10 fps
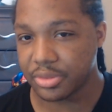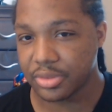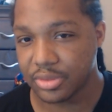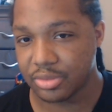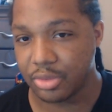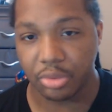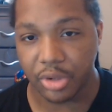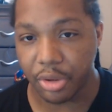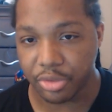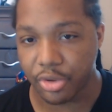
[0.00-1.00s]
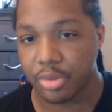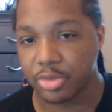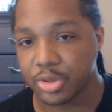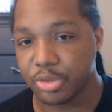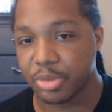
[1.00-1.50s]
Well, no normal human
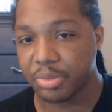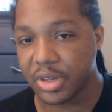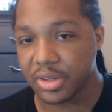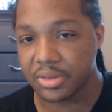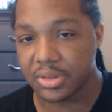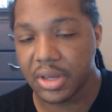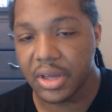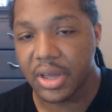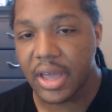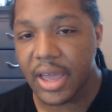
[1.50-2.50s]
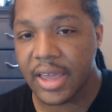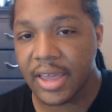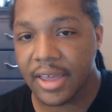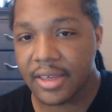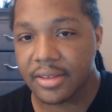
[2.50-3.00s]
being. And